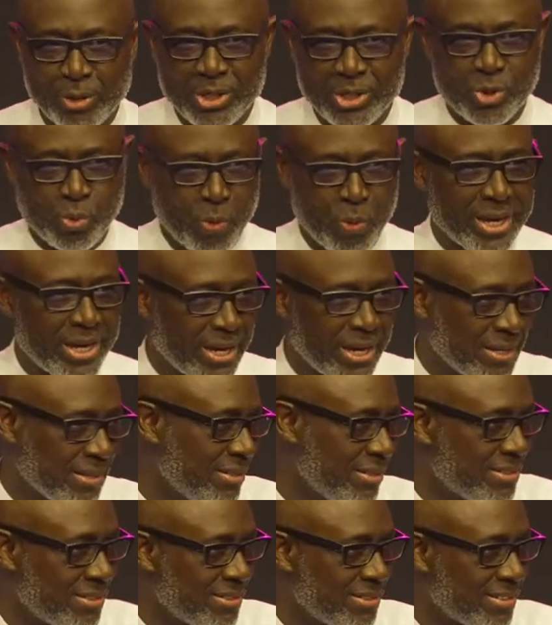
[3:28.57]
for this
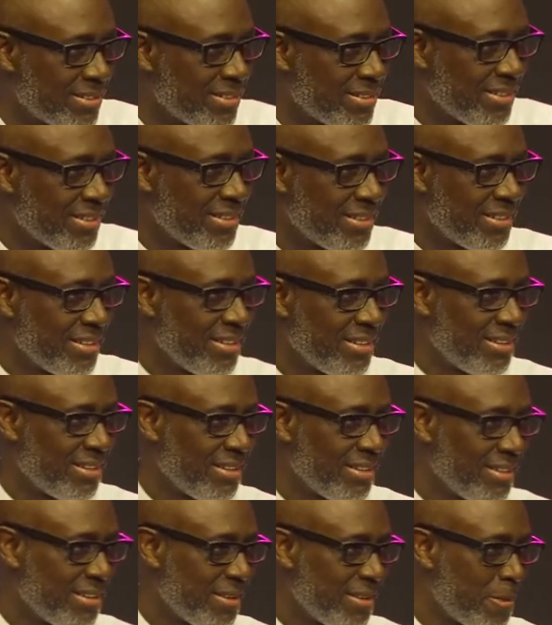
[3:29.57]
weekend.
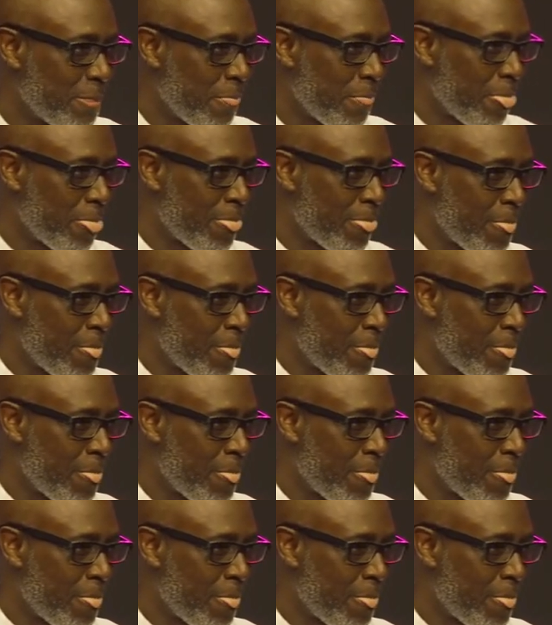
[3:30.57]
Yes,